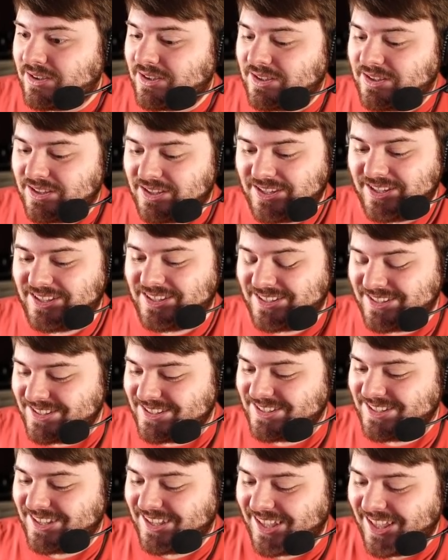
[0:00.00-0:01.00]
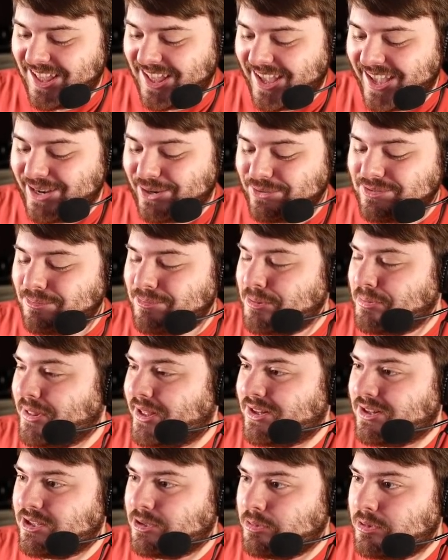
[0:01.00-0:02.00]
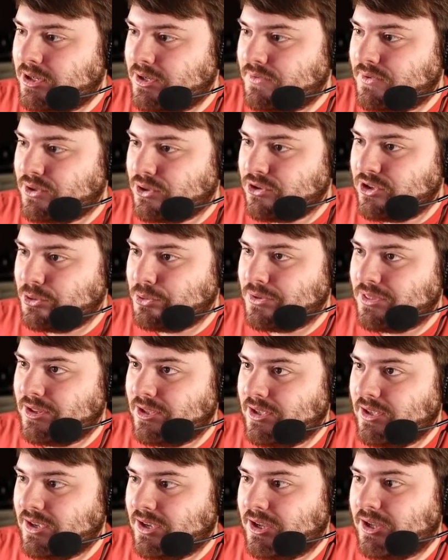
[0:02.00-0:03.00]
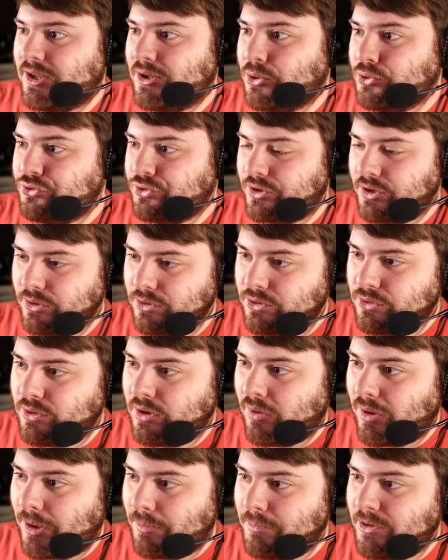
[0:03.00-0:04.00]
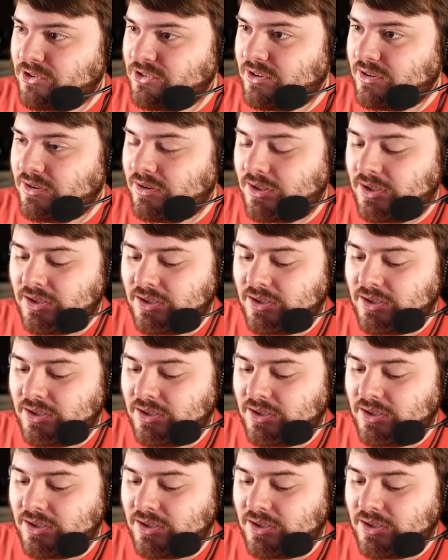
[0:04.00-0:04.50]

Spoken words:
I know some people had a little bit of difficulty with the Ultra Goku co-op mission,